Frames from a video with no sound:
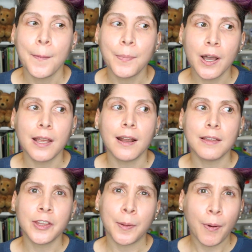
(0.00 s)
But I
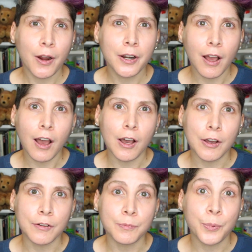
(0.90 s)
think part
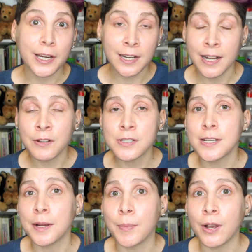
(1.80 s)
of breaking down
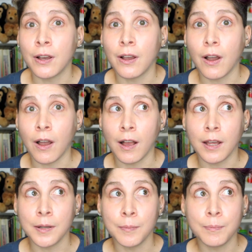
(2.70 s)
stigma
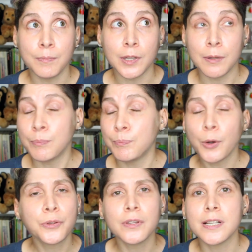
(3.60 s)
in
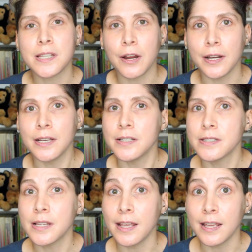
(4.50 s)
both of these
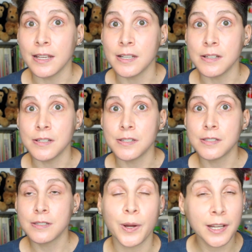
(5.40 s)
areas is
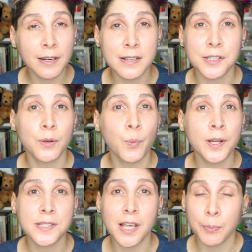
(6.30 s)
recognizing
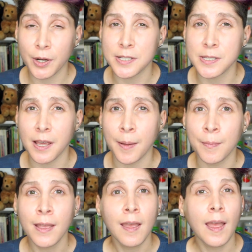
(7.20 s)
what separates
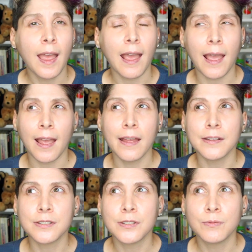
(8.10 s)
them
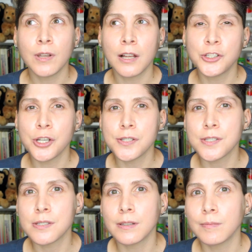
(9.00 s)
and not
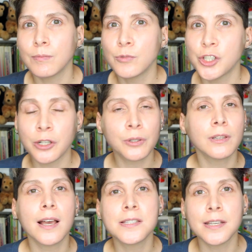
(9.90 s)
just
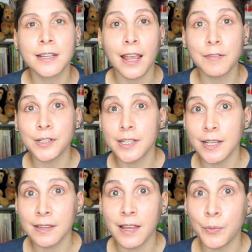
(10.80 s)
generalizing
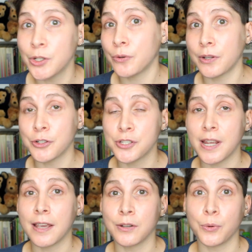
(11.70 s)
everything that we don't
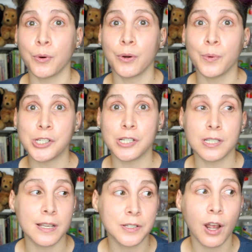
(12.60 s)
understand or which
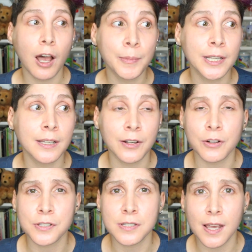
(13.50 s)
is less common in
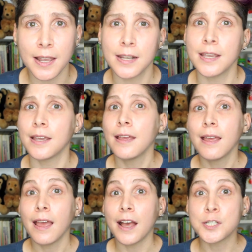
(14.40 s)
our society
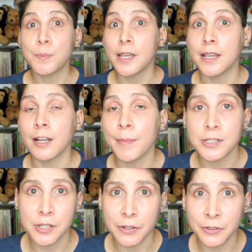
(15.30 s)
as being a
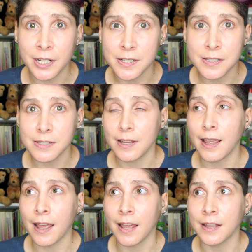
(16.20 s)
mental illness
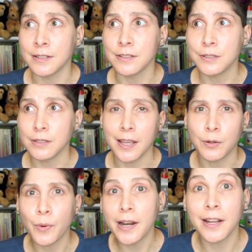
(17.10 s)
and like
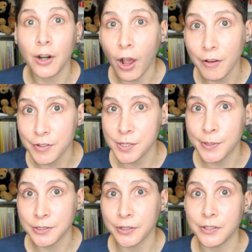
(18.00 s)
writing it off as a
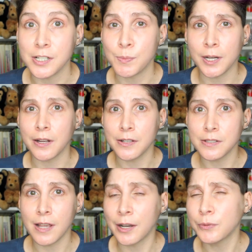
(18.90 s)
mental illness,
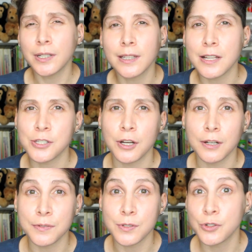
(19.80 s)
because I don't think that
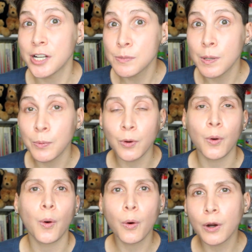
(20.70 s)
serves trans
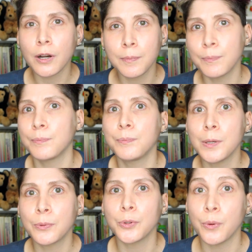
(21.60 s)
people or
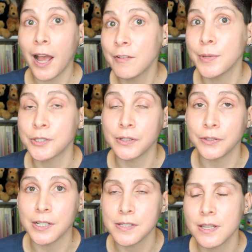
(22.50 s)
people who have mental
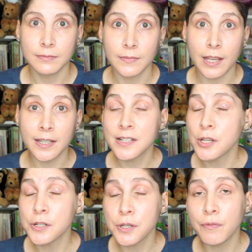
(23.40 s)
illness. I think it's
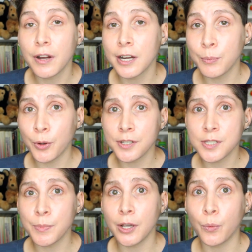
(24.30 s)
also very important
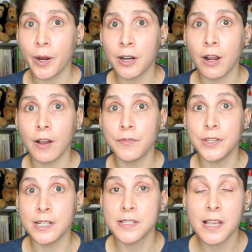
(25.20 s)
to be aware of
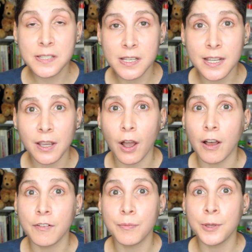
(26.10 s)
the necessity
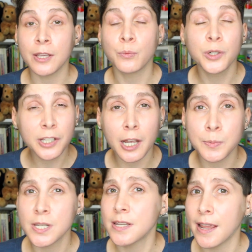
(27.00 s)
of being really
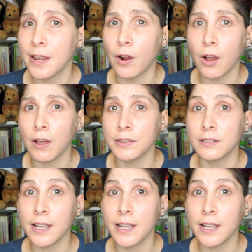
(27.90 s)
up to date on the